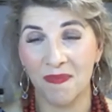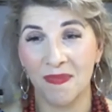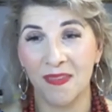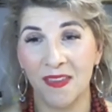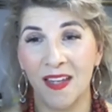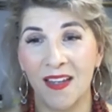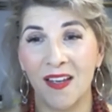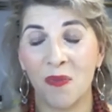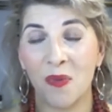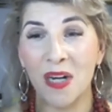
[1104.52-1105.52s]
When I
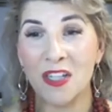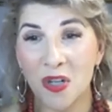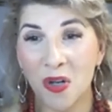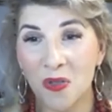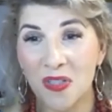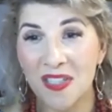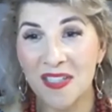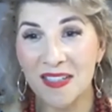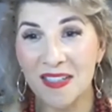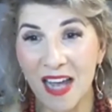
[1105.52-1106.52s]
chose to set
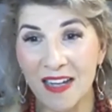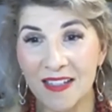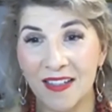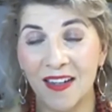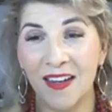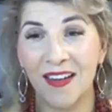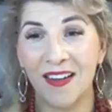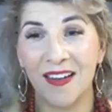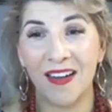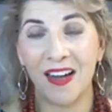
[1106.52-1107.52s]
a
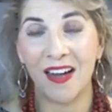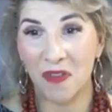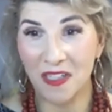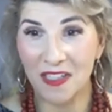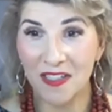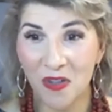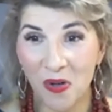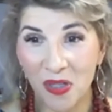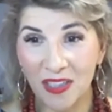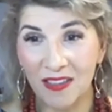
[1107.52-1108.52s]
fitness goal
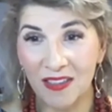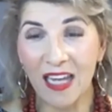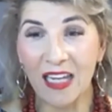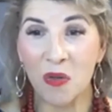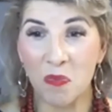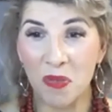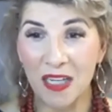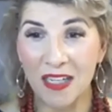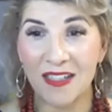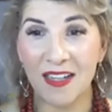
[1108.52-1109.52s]
and compete as a
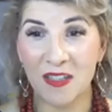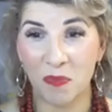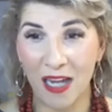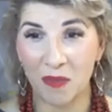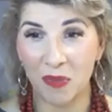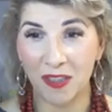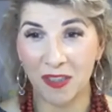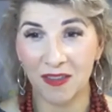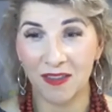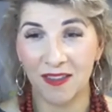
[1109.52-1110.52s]
bodybuilder,
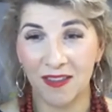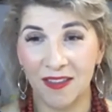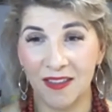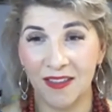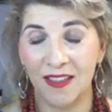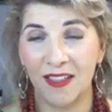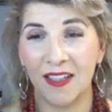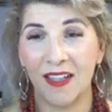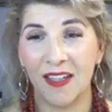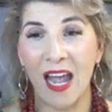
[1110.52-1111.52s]
I had
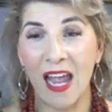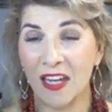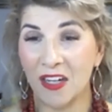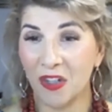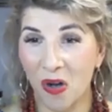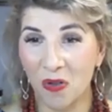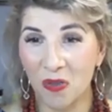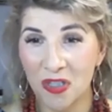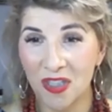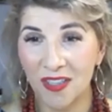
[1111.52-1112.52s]
a coach,
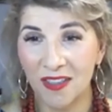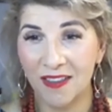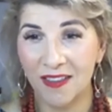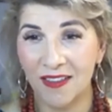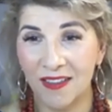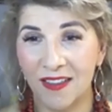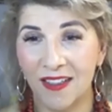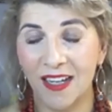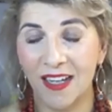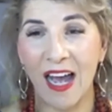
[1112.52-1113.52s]
I
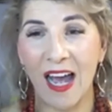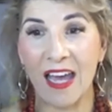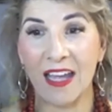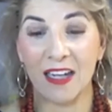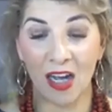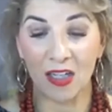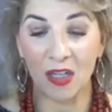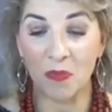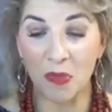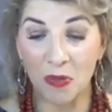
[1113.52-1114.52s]
had a
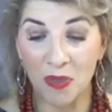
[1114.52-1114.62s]
community,